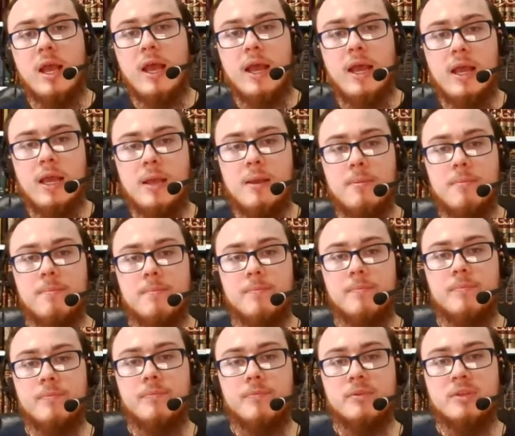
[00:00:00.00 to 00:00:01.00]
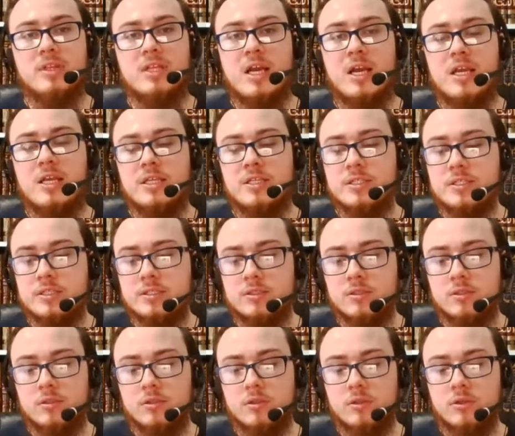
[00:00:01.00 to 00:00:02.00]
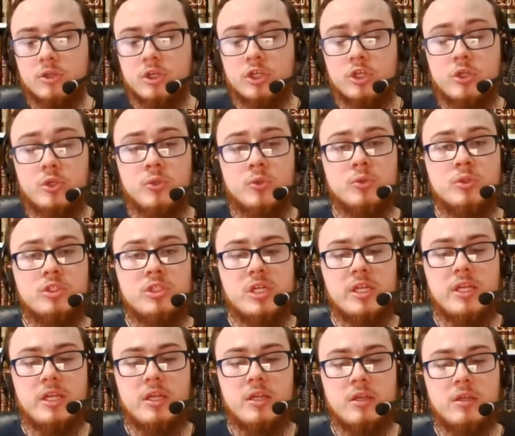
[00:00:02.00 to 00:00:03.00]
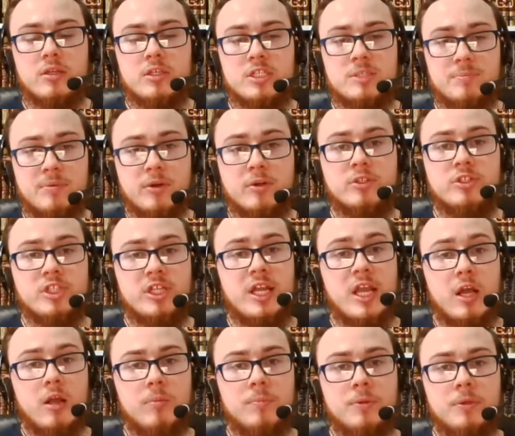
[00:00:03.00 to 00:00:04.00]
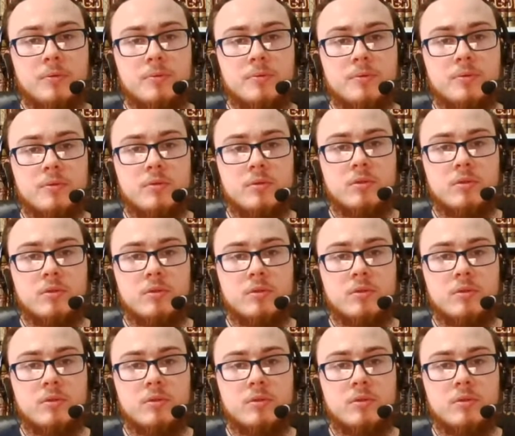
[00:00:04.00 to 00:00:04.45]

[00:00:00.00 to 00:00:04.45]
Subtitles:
that is going to hugely spiritually help you.